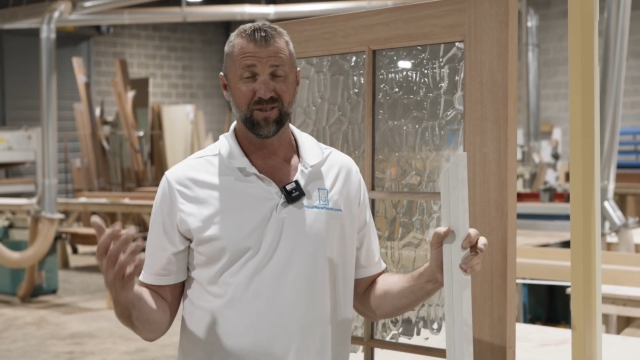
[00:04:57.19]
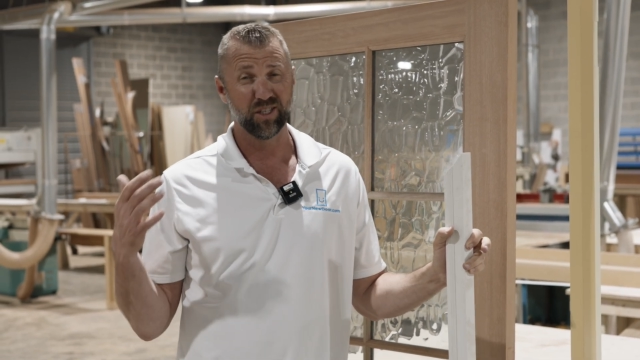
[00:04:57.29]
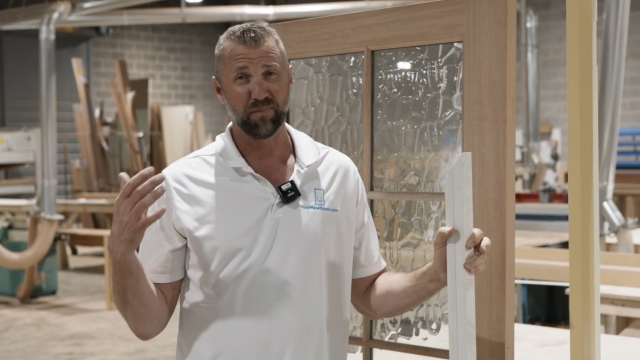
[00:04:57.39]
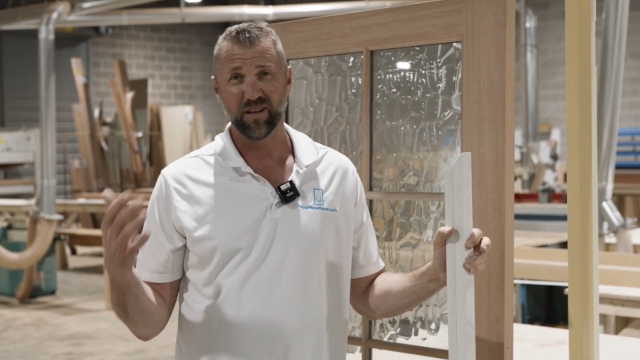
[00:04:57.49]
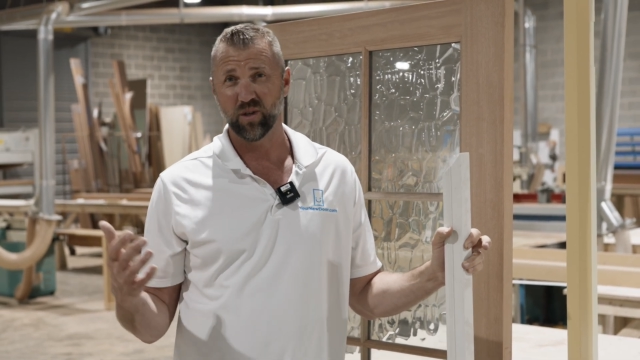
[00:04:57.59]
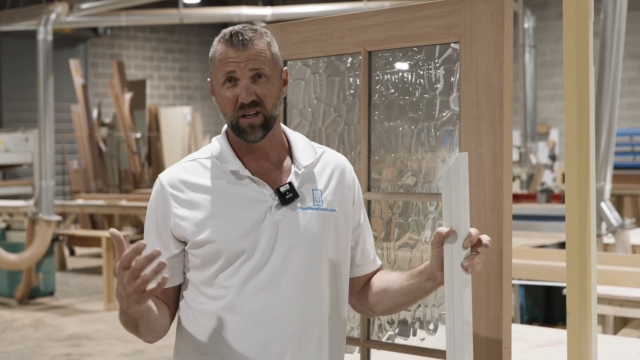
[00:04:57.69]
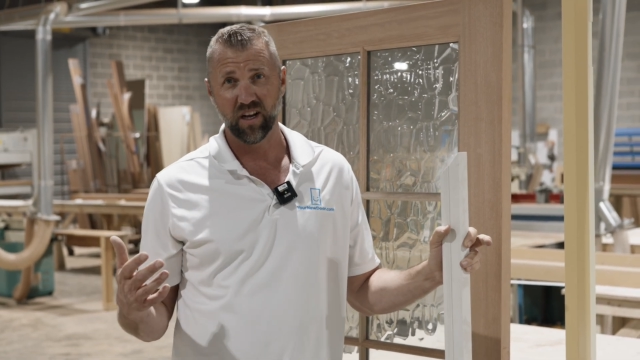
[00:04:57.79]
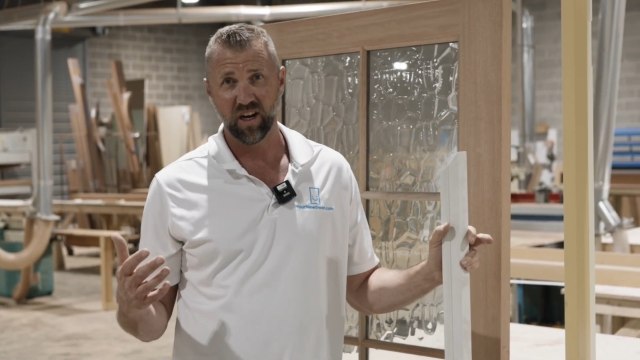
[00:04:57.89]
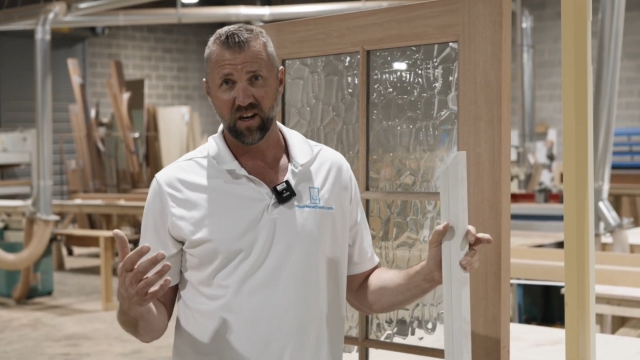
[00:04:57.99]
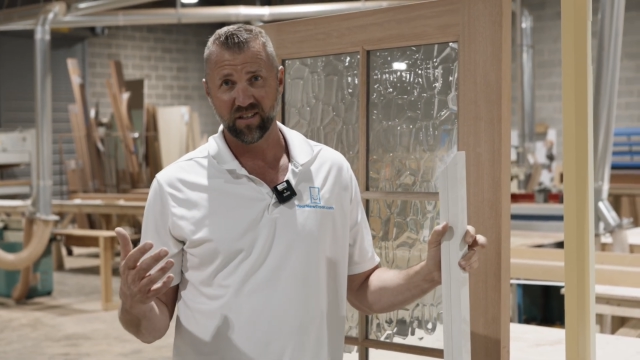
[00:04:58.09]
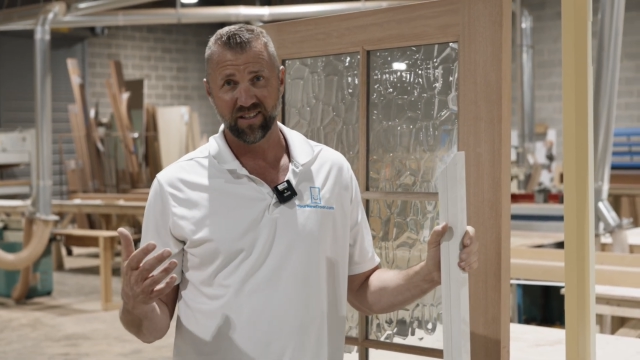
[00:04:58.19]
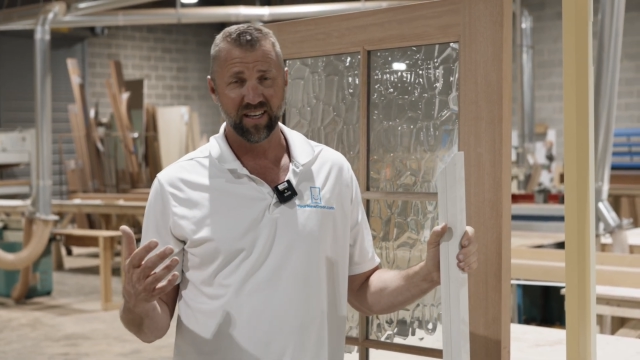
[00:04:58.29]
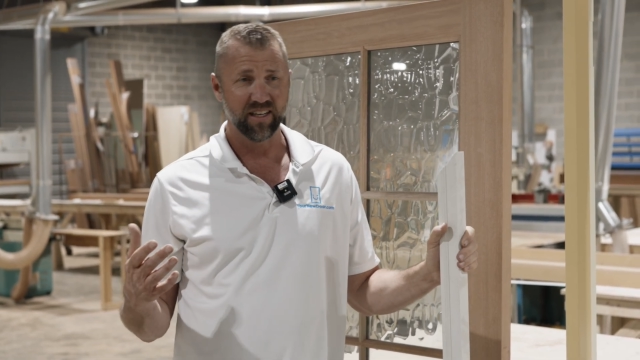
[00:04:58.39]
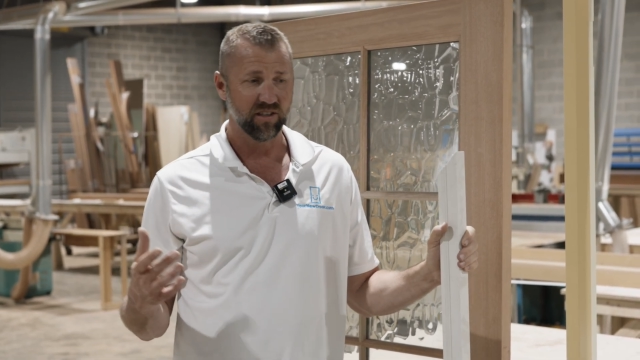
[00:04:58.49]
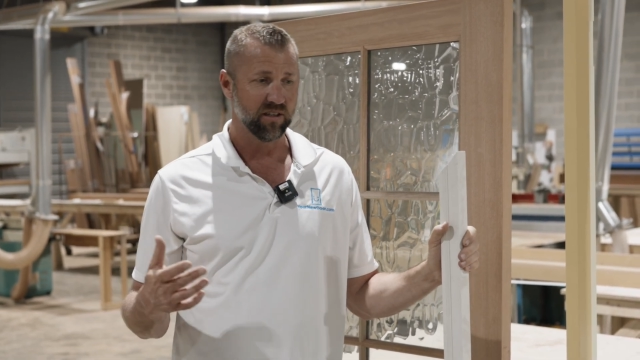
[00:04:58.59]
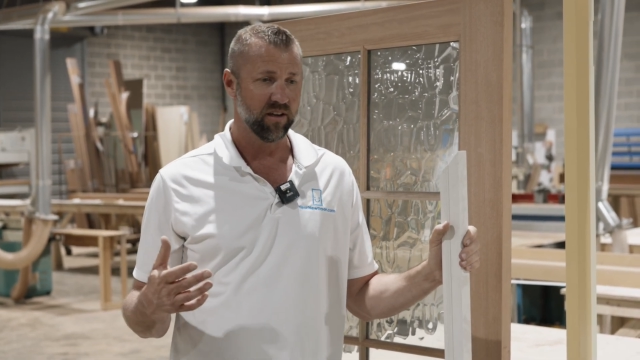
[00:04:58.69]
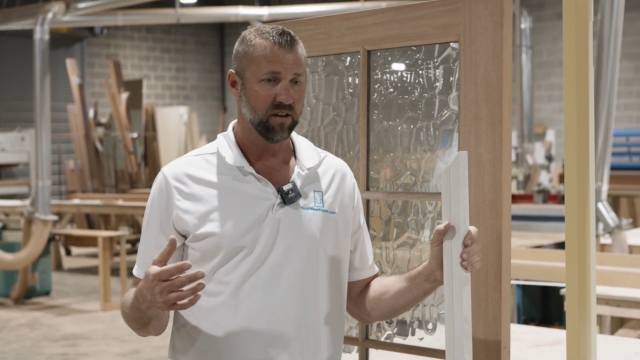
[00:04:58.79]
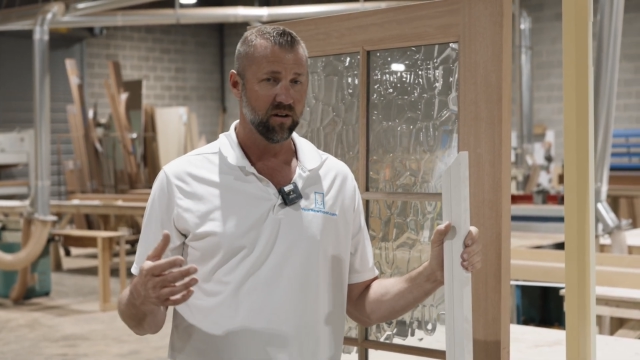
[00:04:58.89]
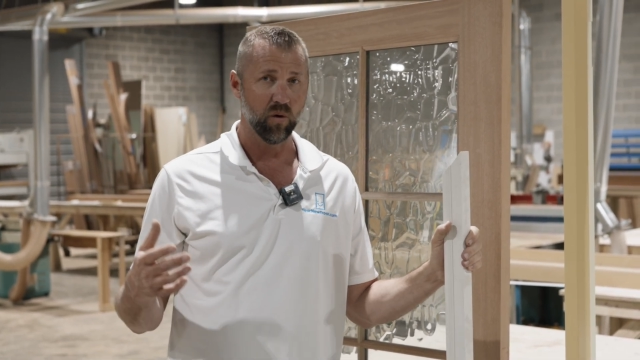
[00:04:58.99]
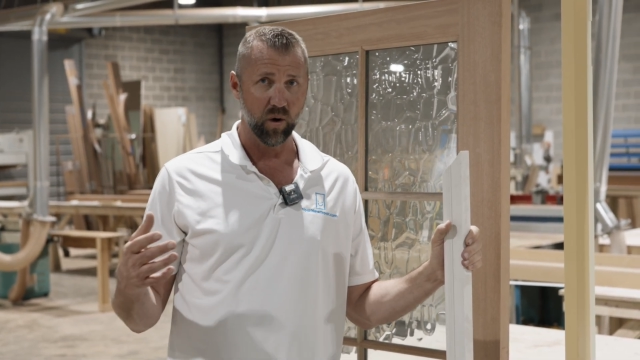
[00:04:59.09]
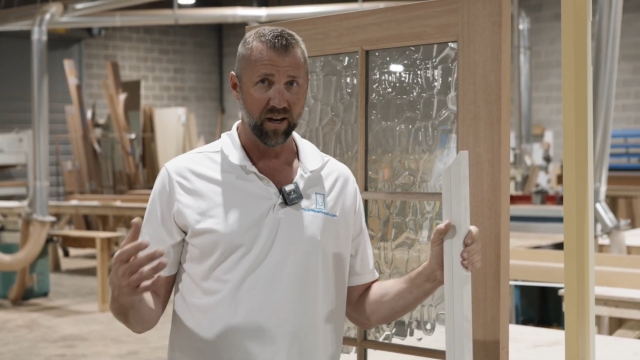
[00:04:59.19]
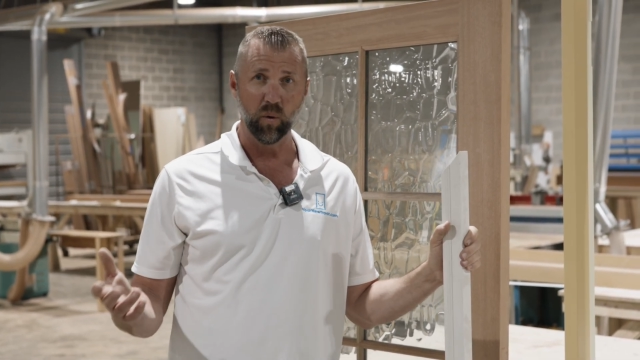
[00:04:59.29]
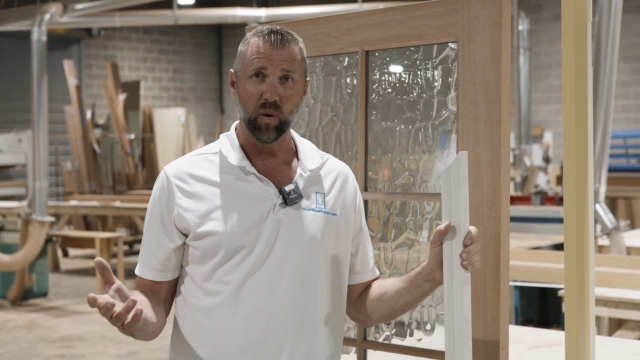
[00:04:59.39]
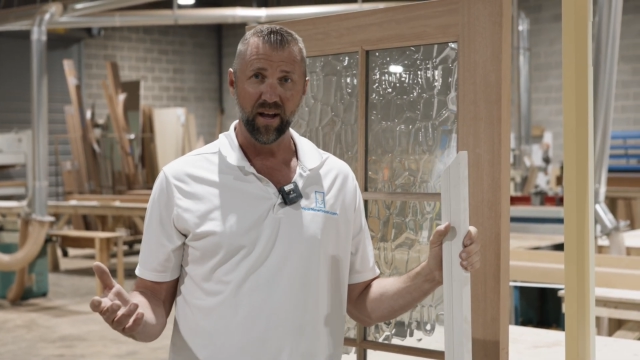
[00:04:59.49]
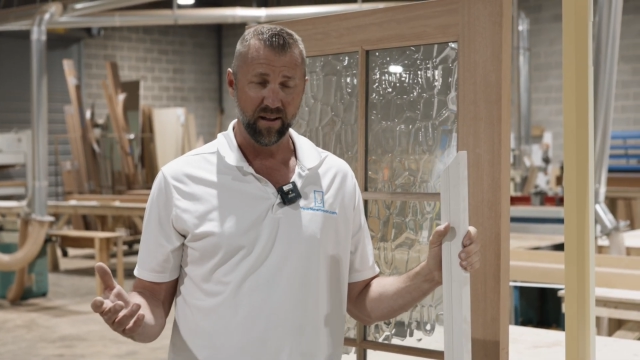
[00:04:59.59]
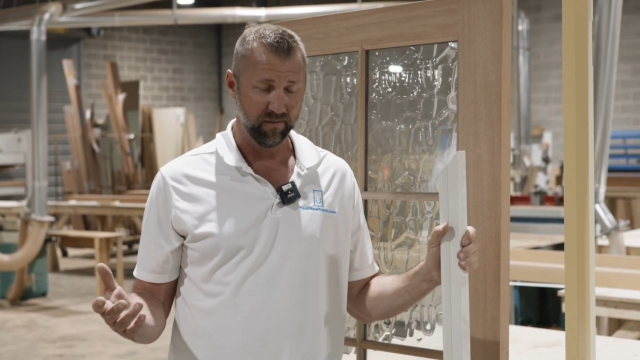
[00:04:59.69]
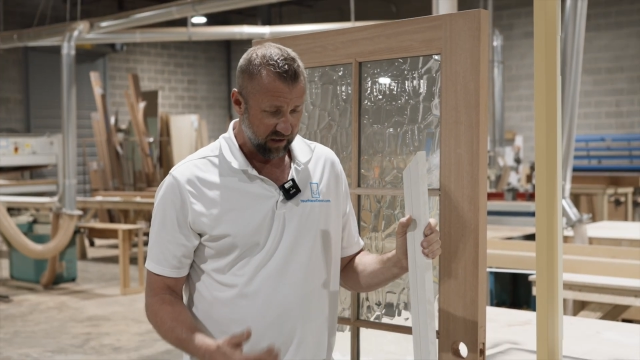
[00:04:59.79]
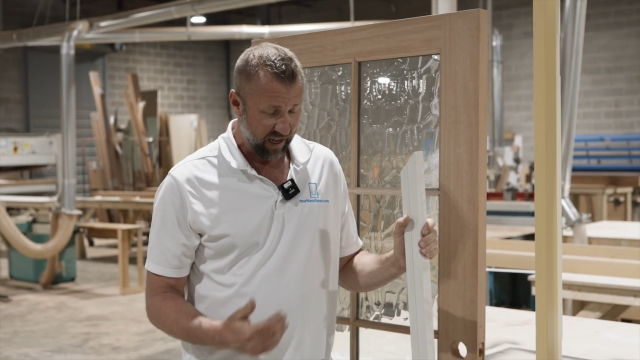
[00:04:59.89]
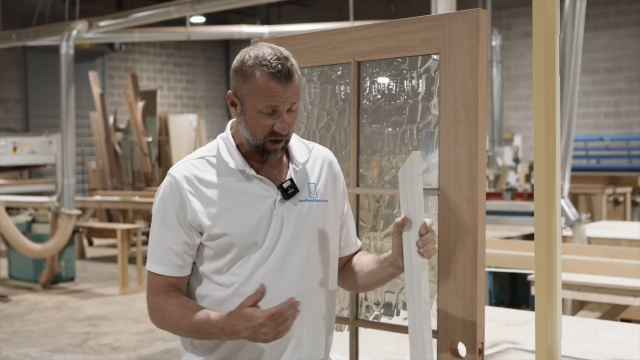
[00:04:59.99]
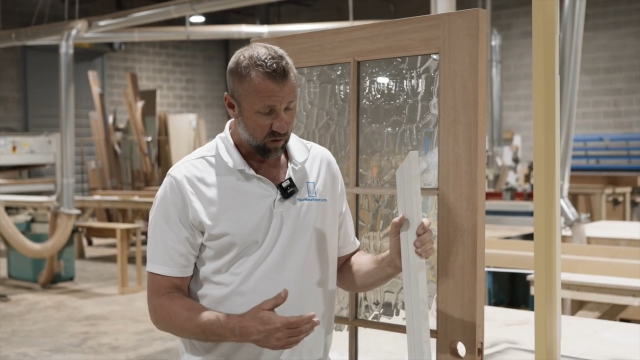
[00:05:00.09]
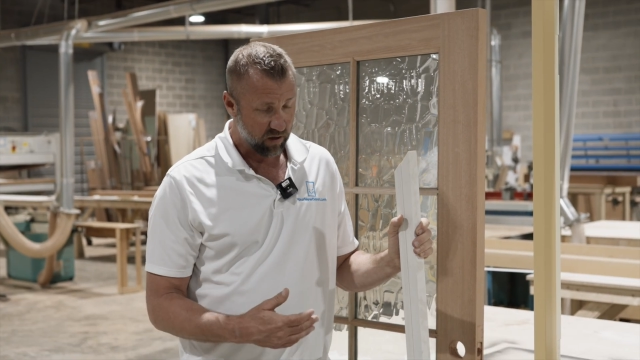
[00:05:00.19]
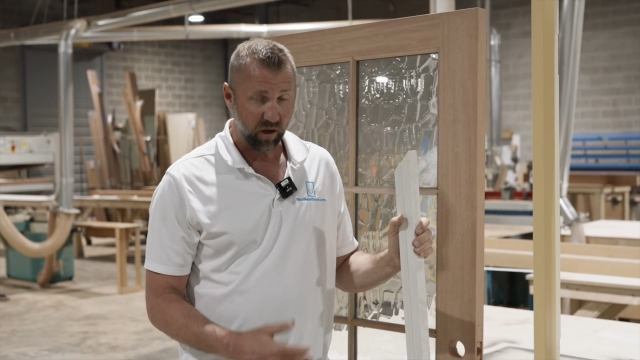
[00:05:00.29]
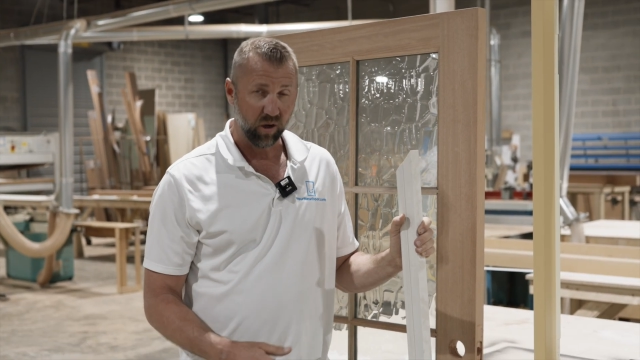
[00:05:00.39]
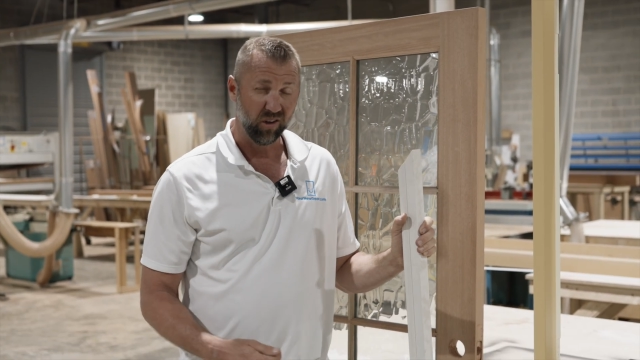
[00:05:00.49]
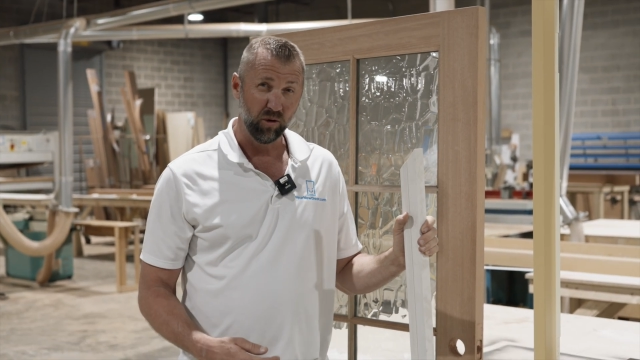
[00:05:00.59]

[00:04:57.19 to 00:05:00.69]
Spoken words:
especially in areas that get sun or get wet. Now I want to talk a little